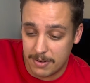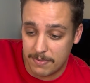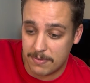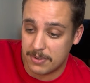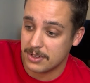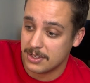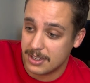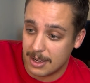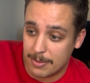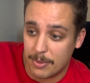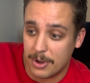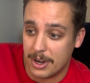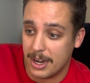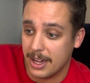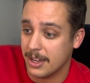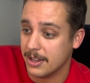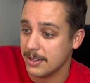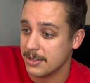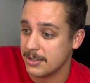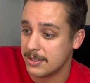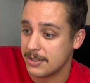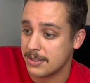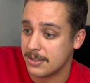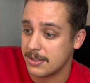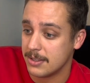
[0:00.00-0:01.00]
traded for
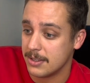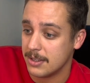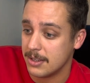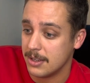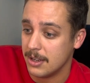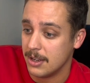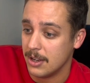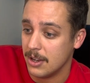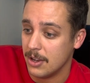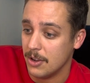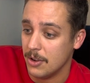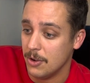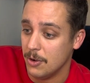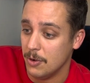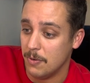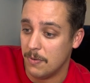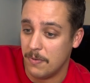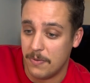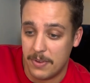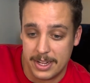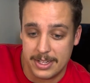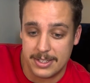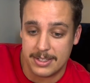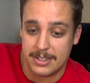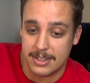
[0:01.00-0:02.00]
someone else
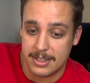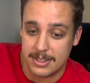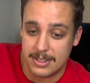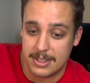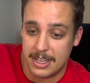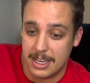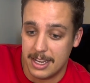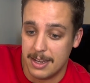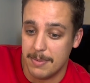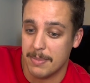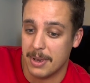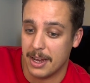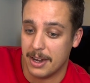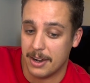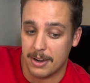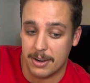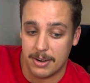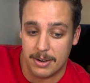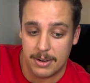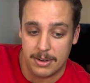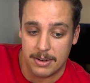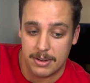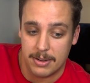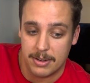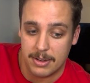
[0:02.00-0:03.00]
who fits this team
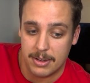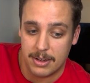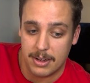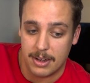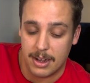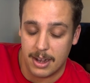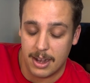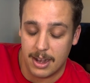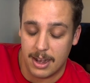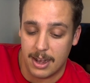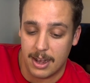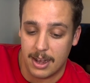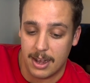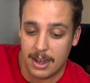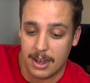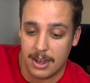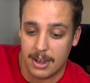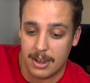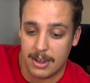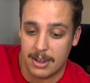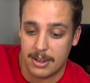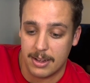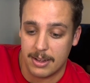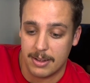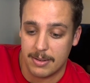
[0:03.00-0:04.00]
better.
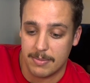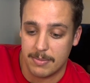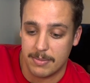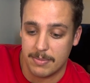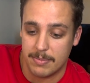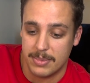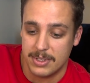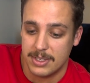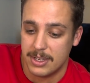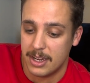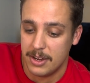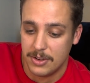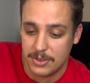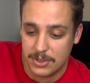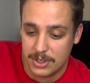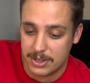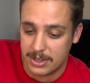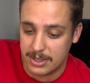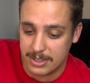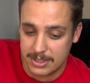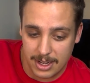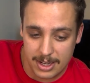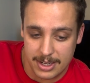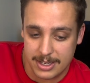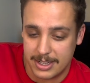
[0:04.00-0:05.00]
Masai
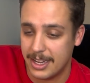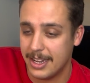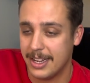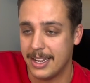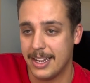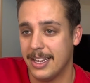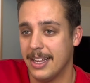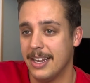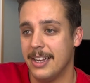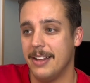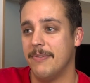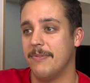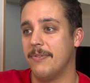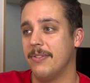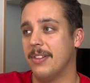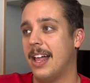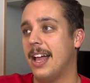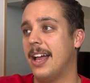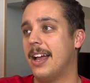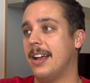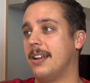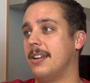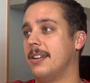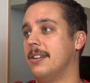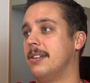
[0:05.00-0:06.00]
Ujiri is not taking any
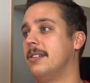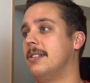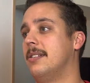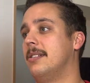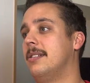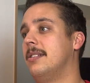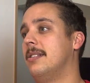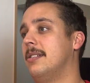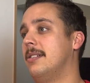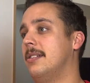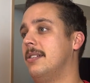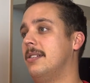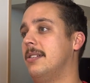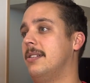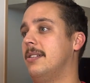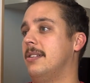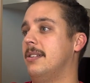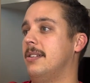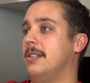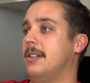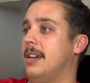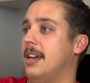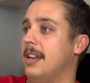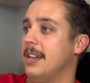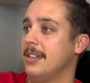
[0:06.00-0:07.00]
flack,
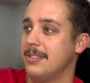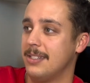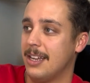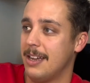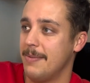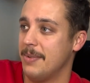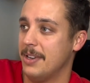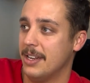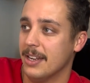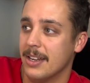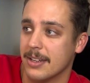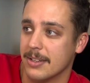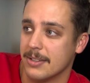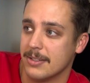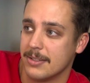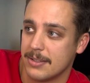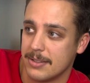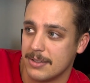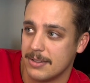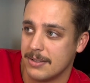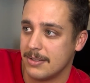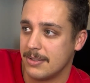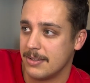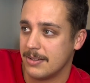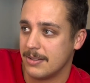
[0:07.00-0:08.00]
and it's time he
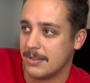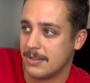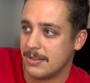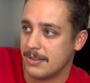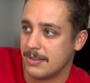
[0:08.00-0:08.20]
does.